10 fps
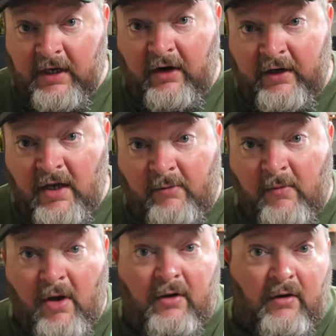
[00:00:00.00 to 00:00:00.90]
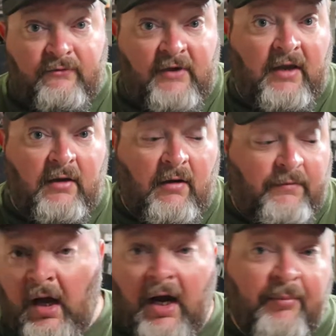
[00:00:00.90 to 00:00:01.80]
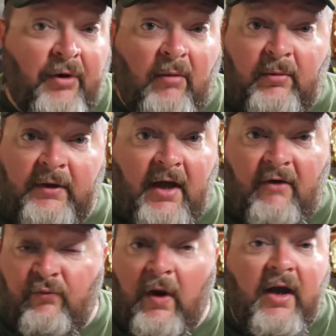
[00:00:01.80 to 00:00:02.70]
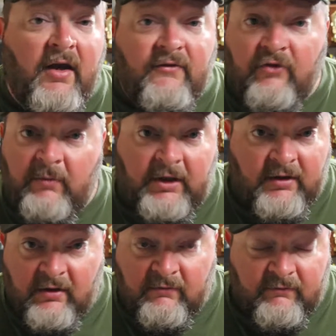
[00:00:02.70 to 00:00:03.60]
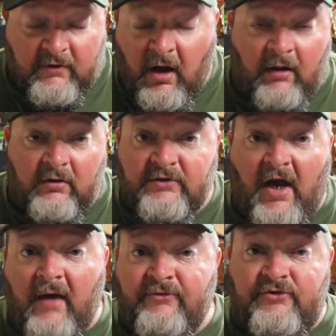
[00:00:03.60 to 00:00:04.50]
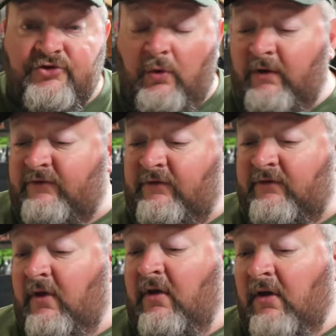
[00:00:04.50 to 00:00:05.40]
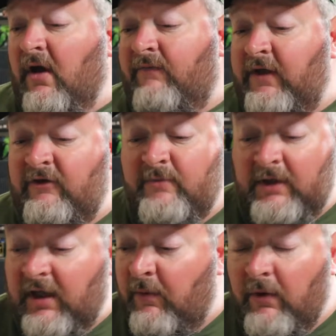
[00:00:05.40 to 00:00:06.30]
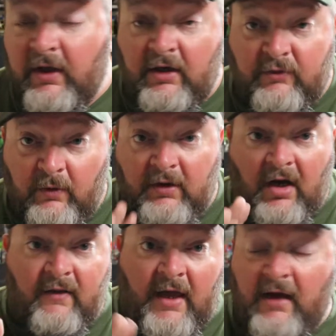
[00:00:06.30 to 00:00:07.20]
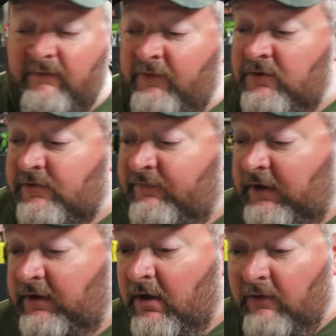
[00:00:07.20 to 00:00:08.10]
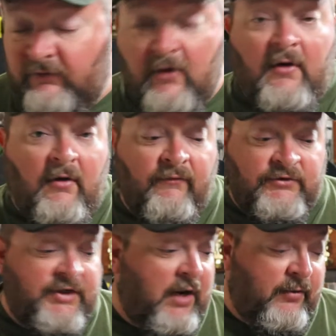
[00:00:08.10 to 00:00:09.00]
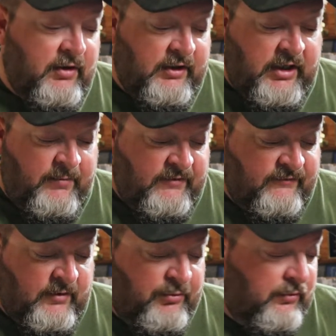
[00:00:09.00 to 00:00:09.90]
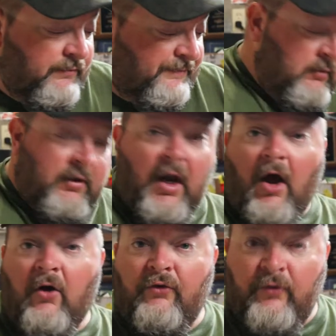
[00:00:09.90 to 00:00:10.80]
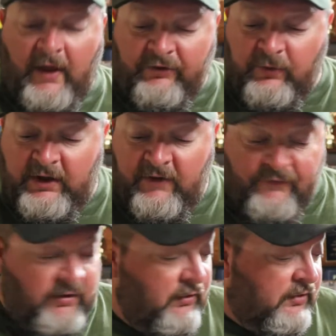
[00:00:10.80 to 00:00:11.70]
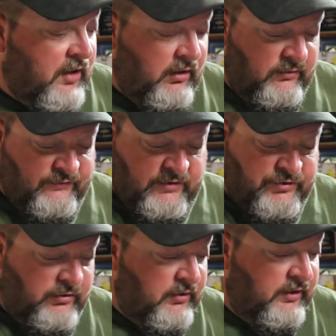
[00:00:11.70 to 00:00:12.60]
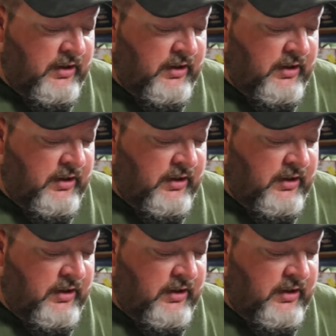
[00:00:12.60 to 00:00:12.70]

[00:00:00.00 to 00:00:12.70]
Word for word: Gary Yamamoto Zako. I probably have way too many color types and choices of these. But again, we'll get into a lot of that in future videos. For today, we're gonna keep it simple and I'll go through like three different little colors that you can